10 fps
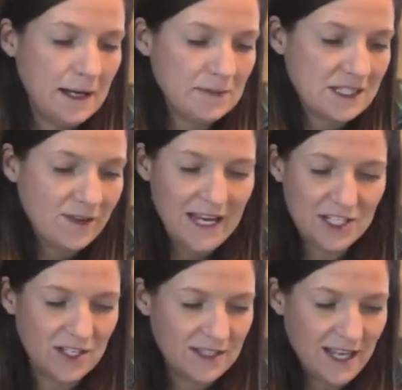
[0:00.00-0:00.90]
So that
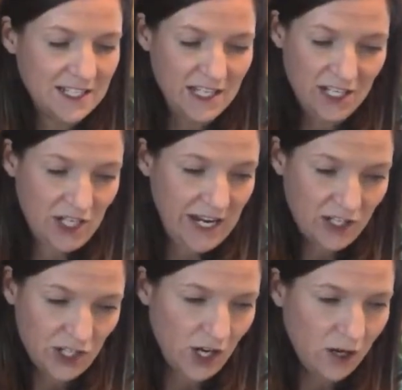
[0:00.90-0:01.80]
didn't
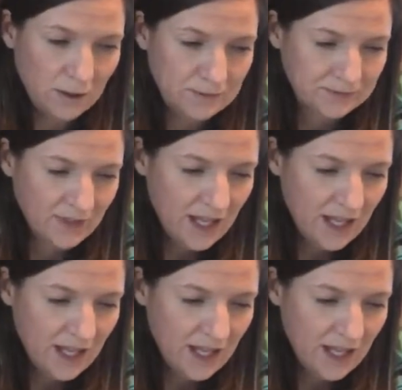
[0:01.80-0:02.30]
change at all.